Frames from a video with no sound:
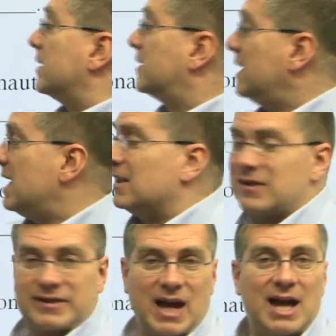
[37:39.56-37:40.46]
C,
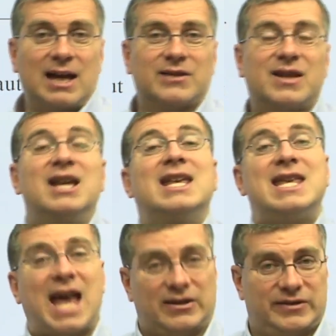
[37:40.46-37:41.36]
science.
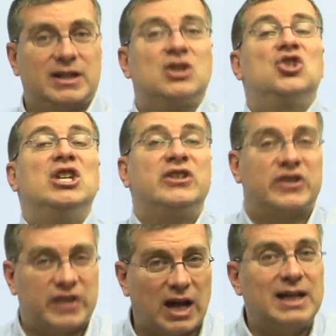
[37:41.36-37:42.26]
Yes, she
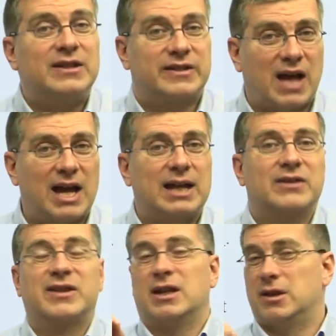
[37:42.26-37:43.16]
studied
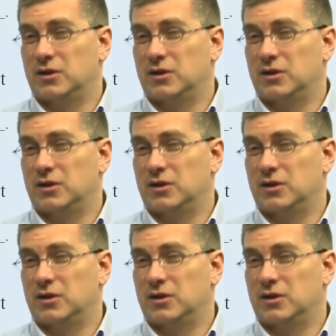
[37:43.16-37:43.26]
science.